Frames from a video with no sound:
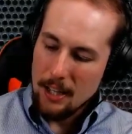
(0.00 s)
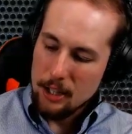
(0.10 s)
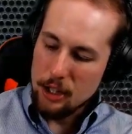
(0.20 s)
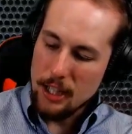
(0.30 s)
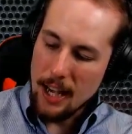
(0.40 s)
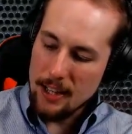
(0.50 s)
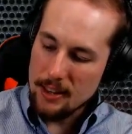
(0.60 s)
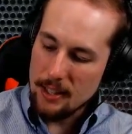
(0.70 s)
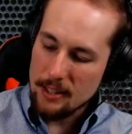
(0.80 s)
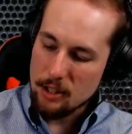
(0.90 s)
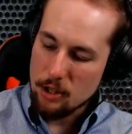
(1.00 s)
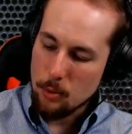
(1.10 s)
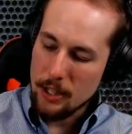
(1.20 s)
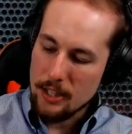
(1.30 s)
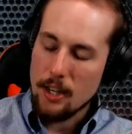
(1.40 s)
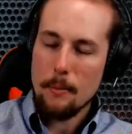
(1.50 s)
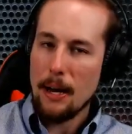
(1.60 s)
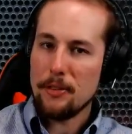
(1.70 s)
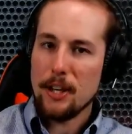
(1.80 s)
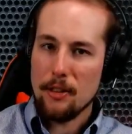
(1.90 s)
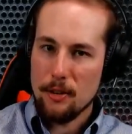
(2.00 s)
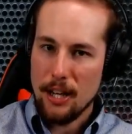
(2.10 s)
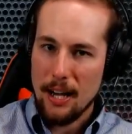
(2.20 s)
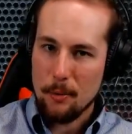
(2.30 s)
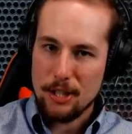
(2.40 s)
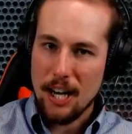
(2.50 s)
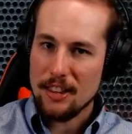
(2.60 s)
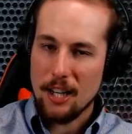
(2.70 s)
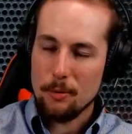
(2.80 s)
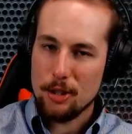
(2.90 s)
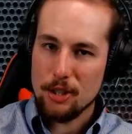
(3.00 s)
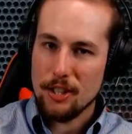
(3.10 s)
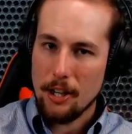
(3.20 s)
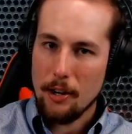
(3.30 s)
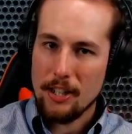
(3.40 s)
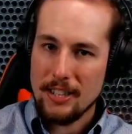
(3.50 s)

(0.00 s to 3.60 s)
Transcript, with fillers: She had this tweet come out the other day, which I thought was just hilarious.